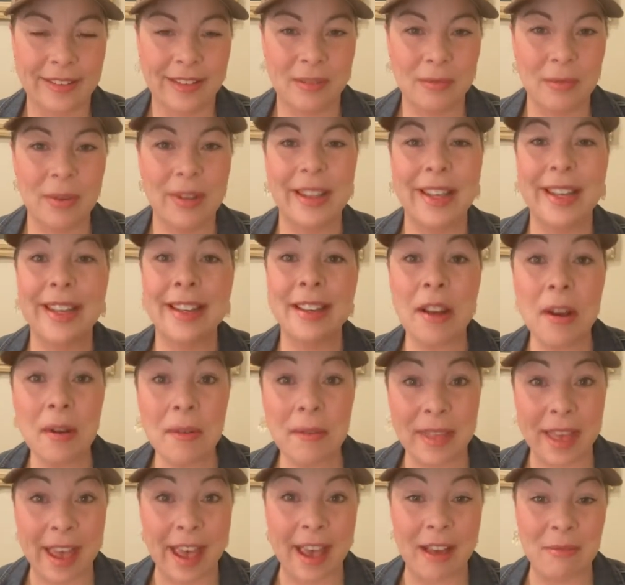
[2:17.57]
Well, they know
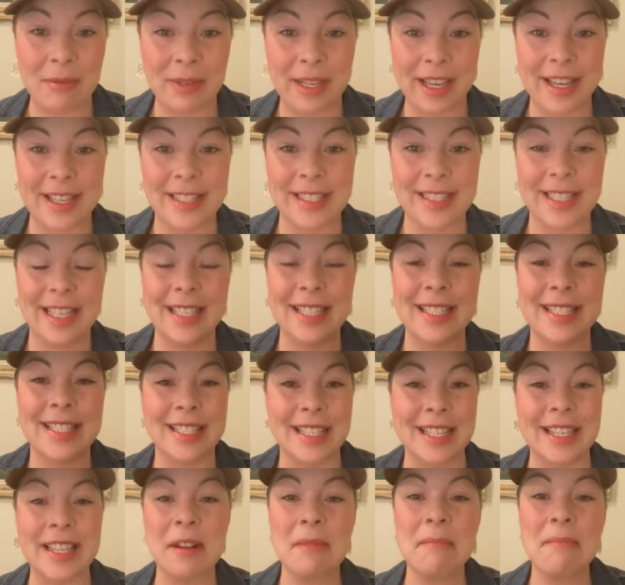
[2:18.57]
that because they
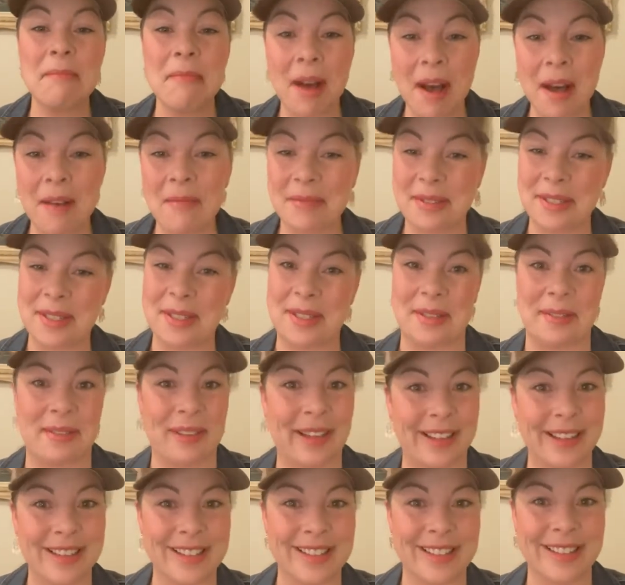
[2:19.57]
see their moms do
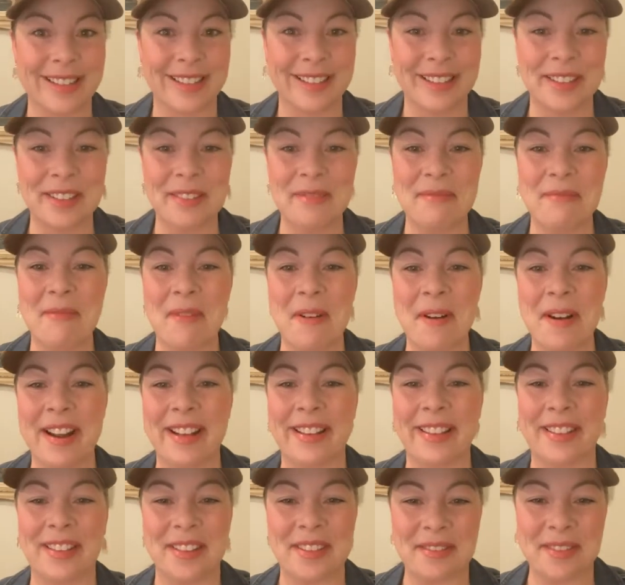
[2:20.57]
it. Good
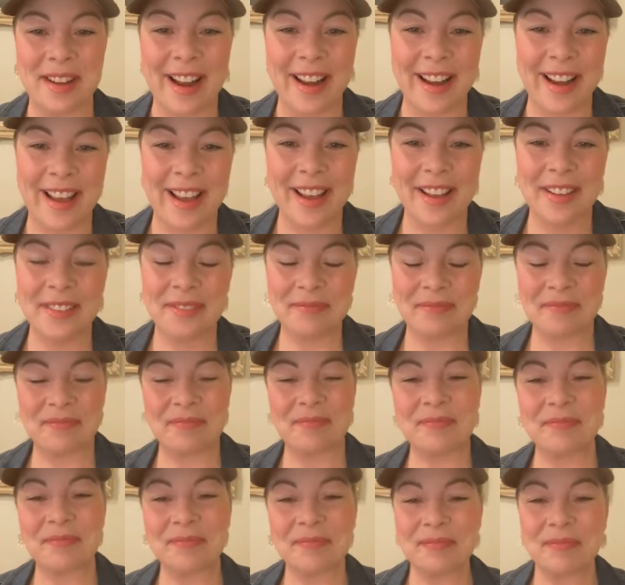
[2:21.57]
morning, Loretta.
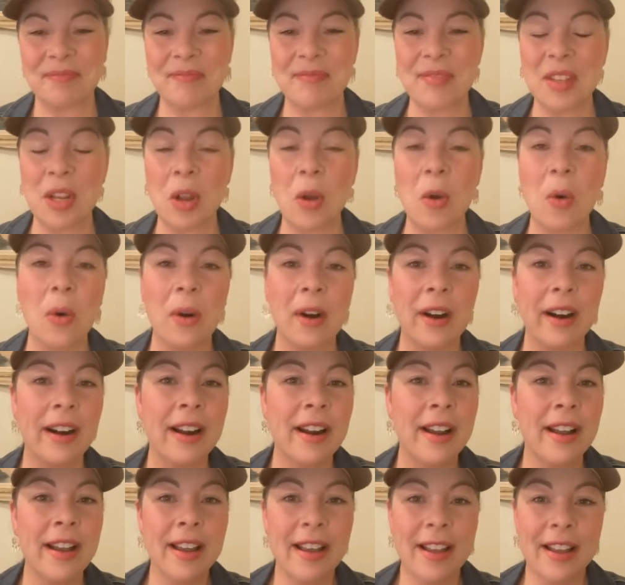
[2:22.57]
Or,
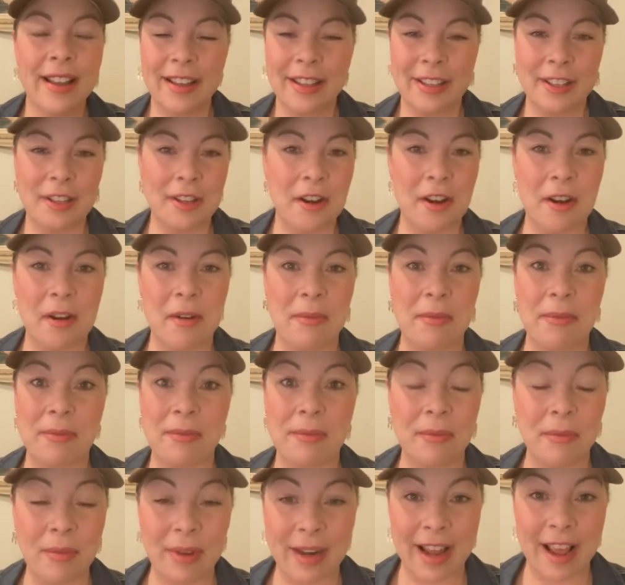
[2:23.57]
you know,
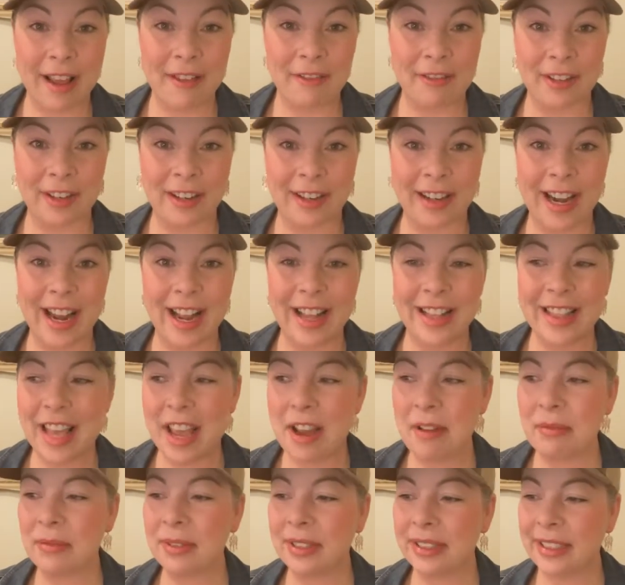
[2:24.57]
whatever. And
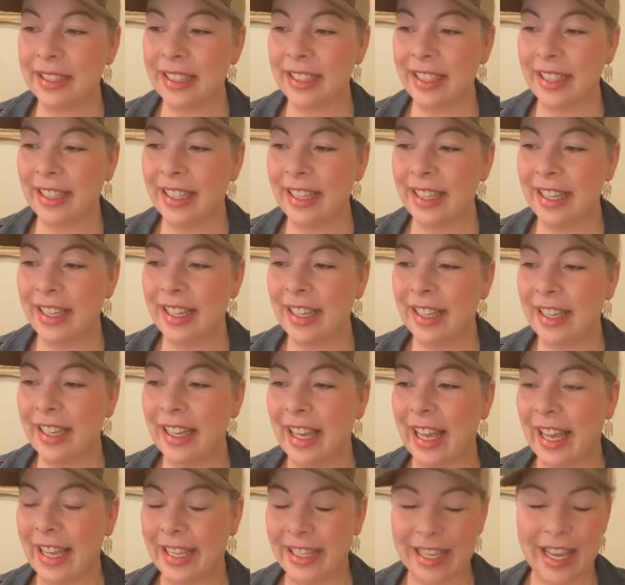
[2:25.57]
that really,
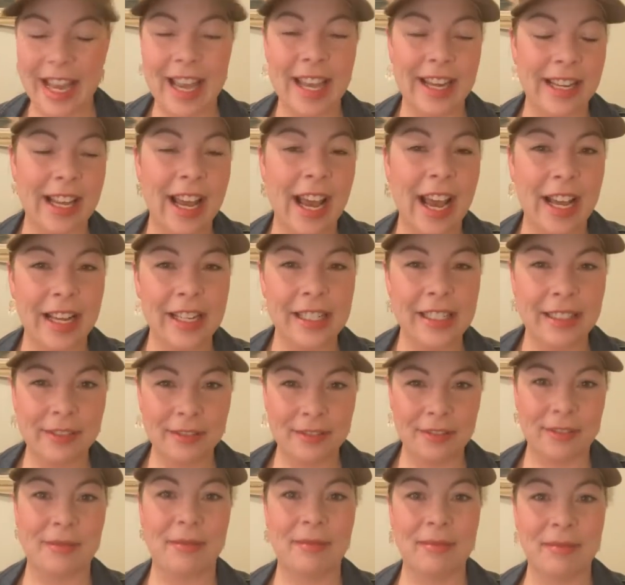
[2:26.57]
again, kind
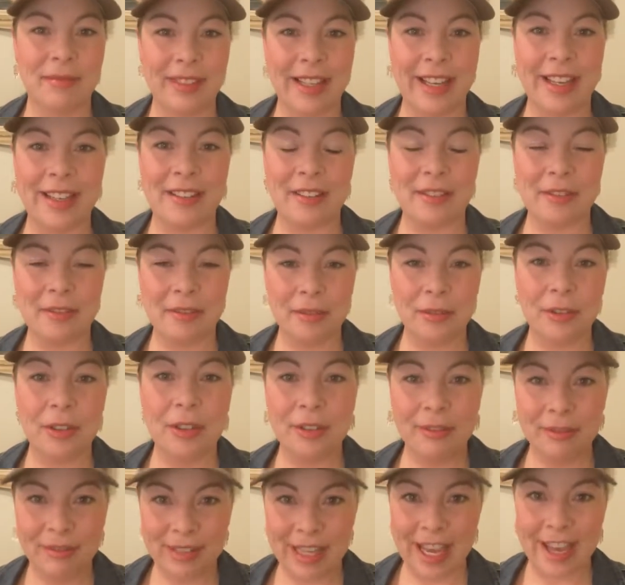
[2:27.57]
of like
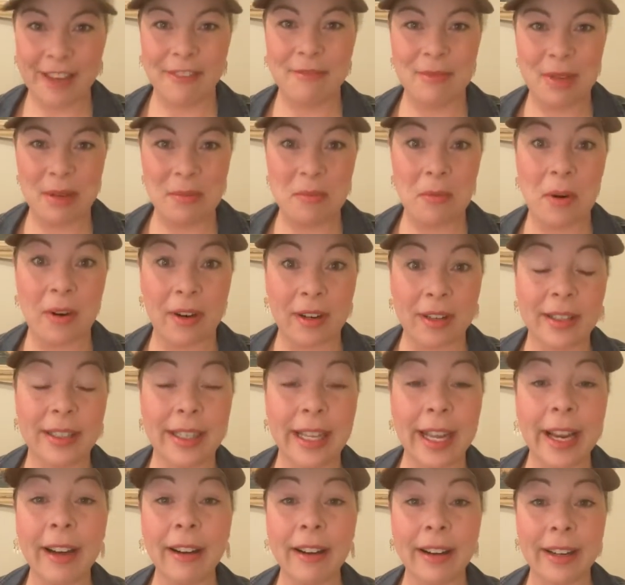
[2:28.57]
gave me more
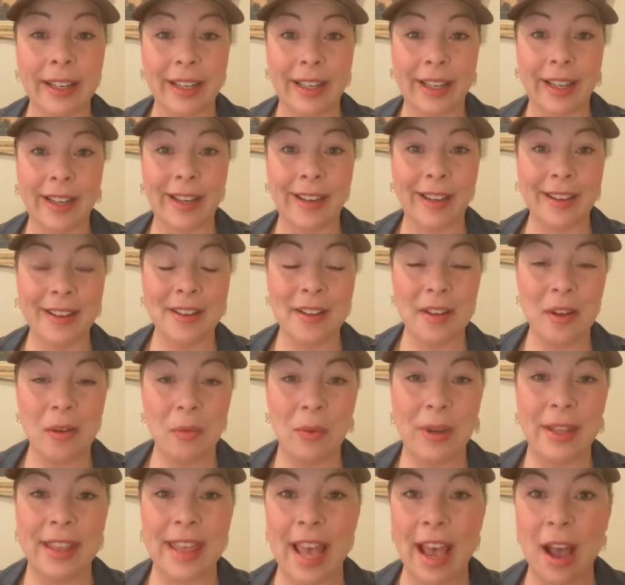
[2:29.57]
clarity
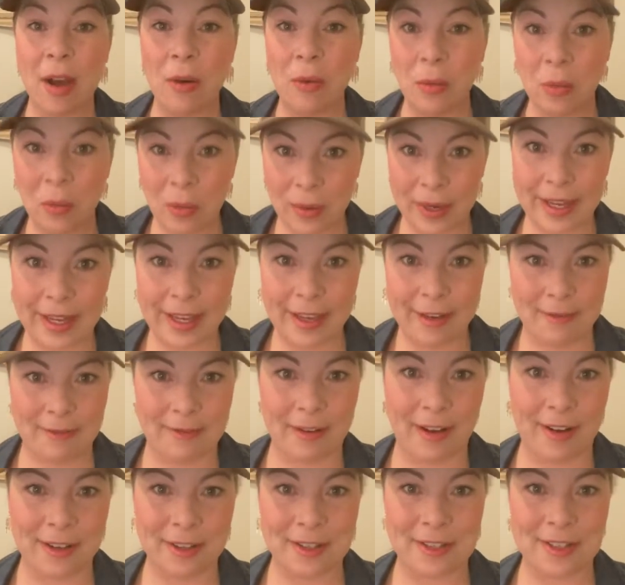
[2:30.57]
with how we
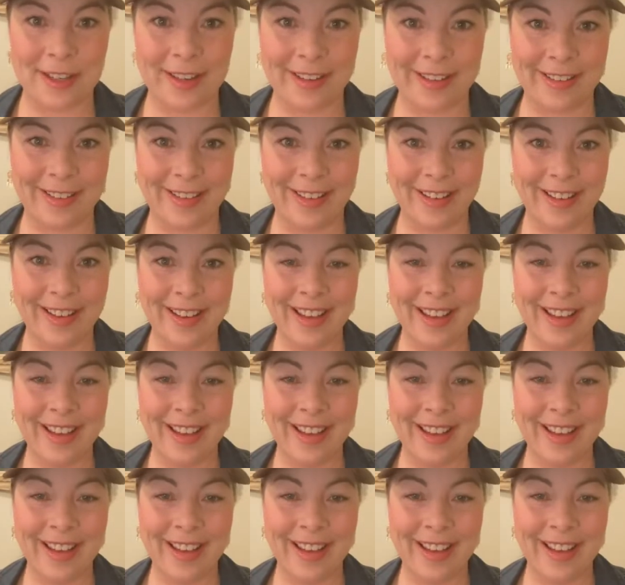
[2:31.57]
function.